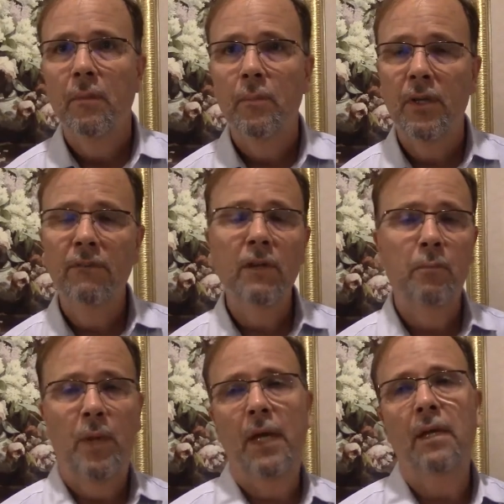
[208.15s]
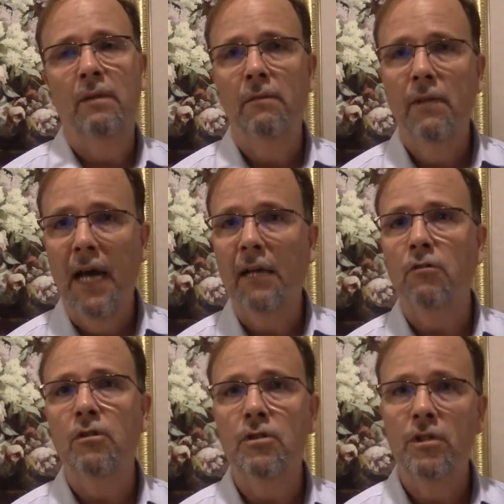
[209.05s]
but even in pagan,
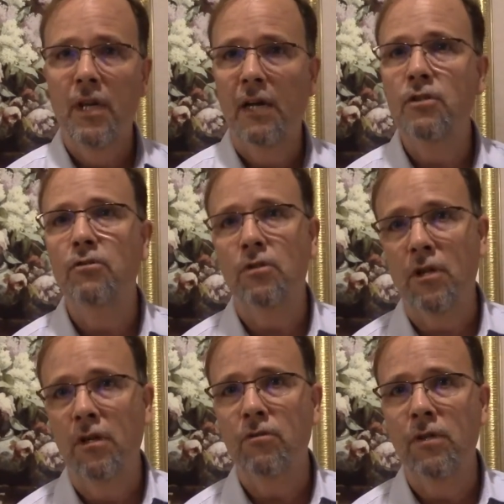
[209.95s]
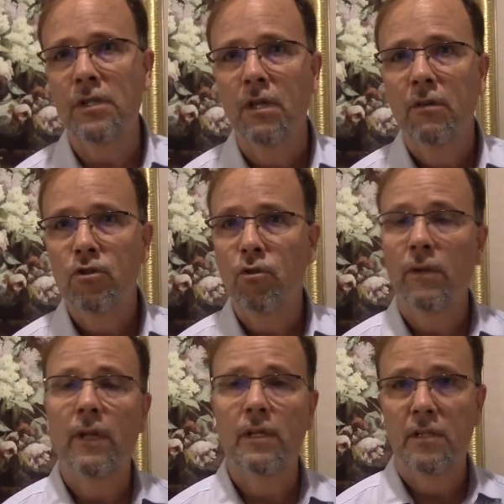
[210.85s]
non-Christian, non-Jewish countries,
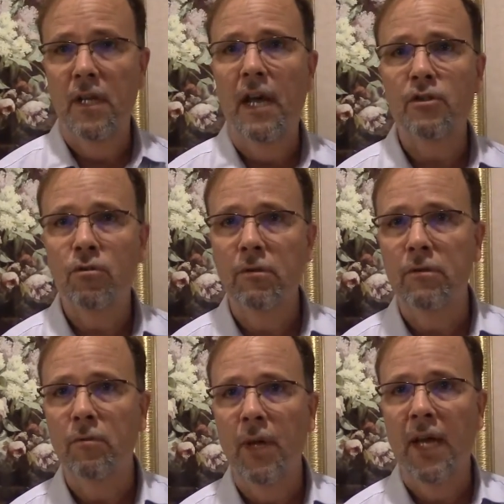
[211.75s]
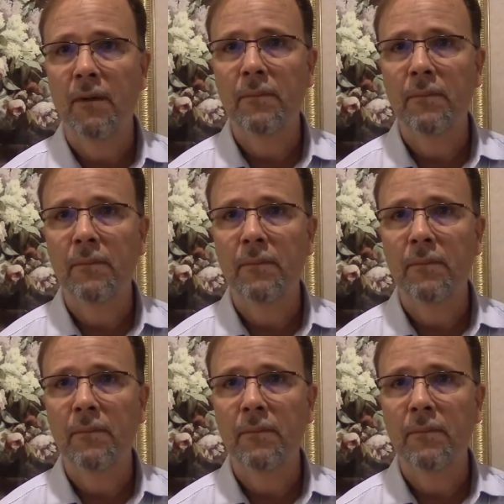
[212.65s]
showing that it's natural to man.